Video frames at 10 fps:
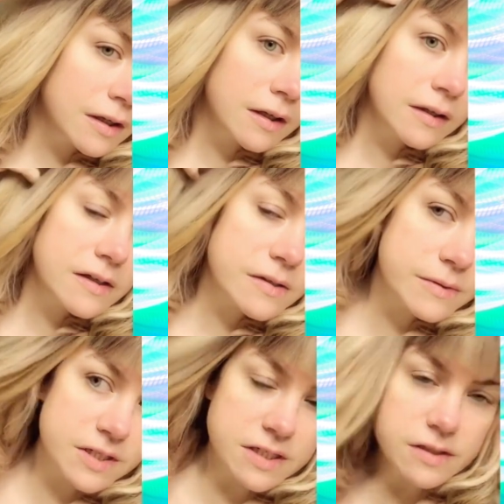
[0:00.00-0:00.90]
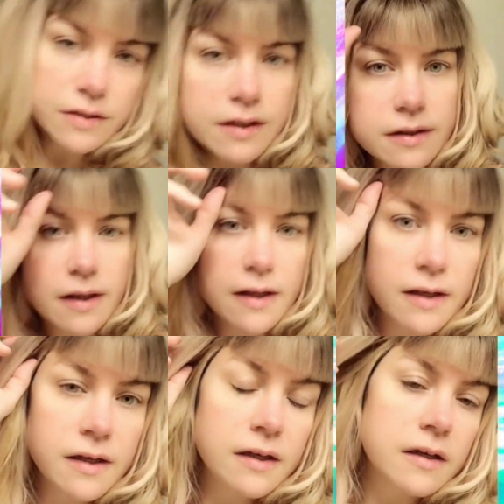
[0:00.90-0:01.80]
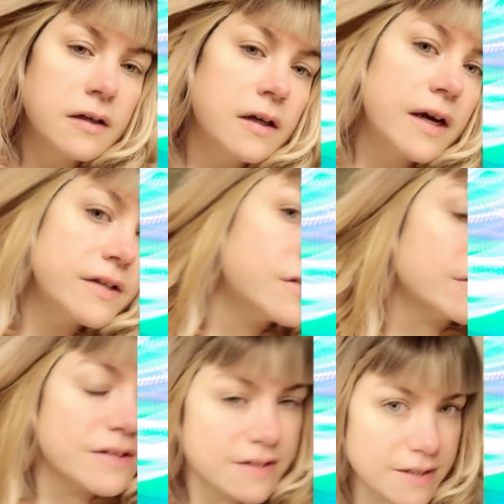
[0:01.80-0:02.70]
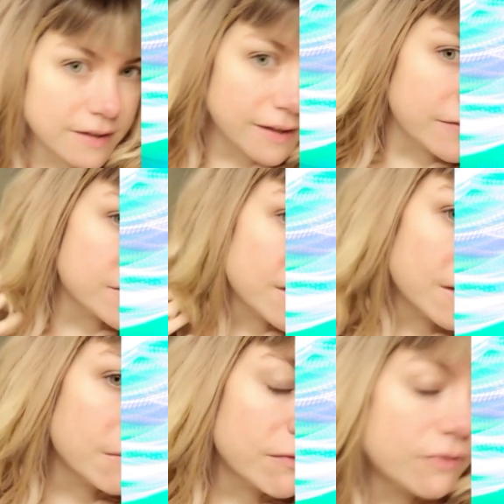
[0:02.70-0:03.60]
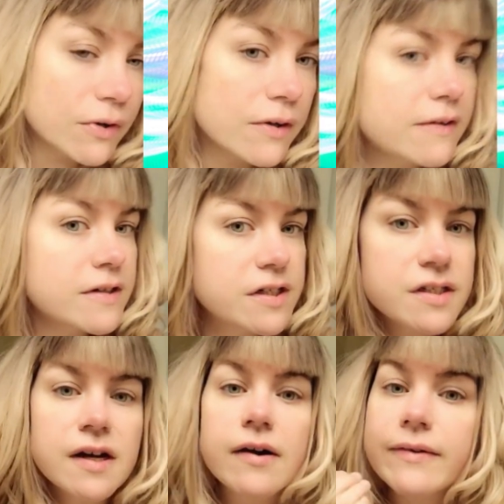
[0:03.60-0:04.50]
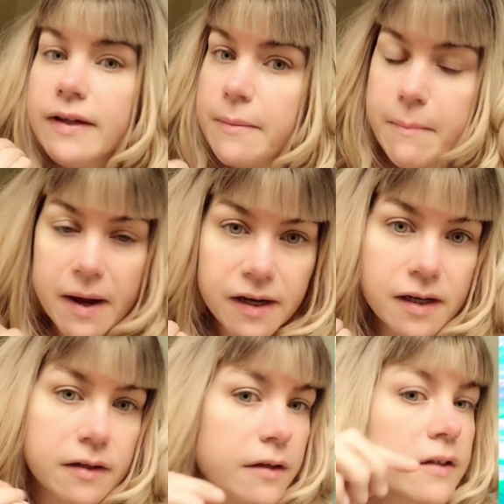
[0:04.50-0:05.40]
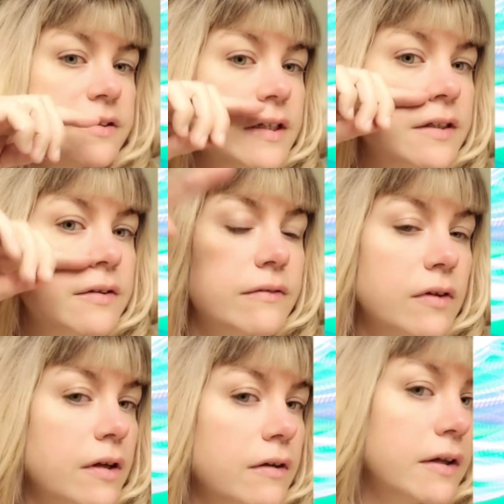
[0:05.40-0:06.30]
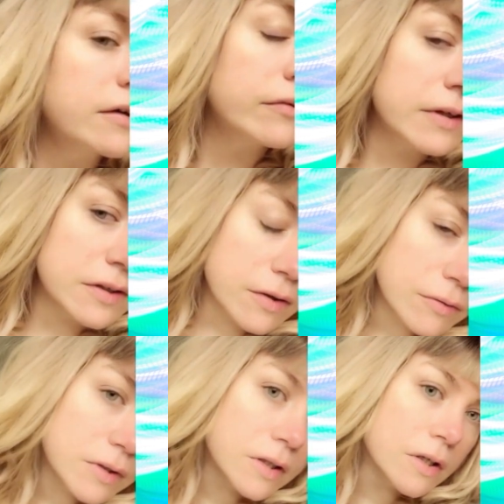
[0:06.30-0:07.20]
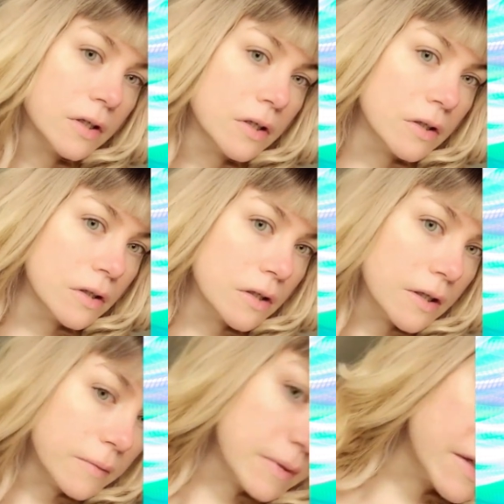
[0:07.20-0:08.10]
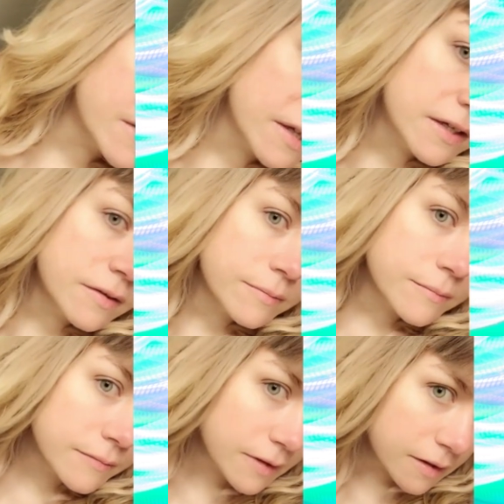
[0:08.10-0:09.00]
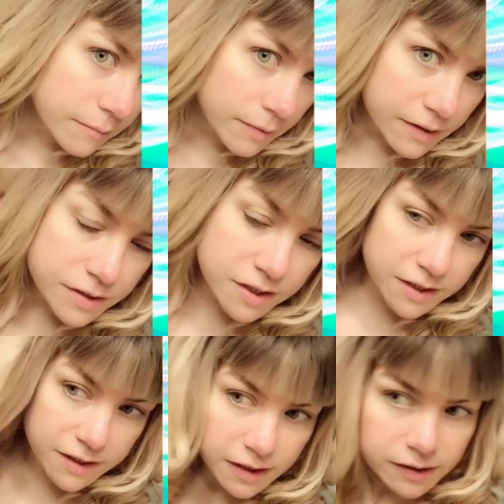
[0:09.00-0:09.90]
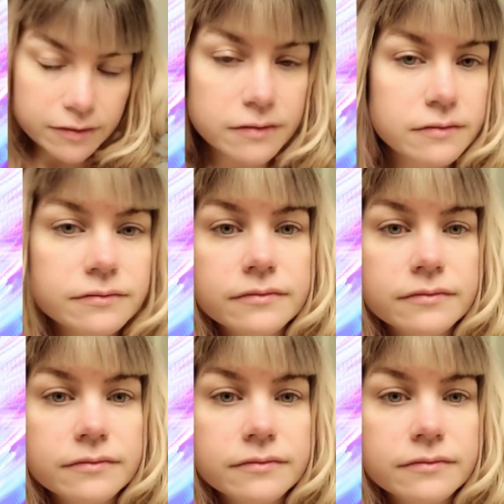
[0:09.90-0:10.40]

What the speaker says: This is what she's looking like. As you can see, like I've stated before, she's not really my color, so I do have a lot of like red tone in my skin, but she cute.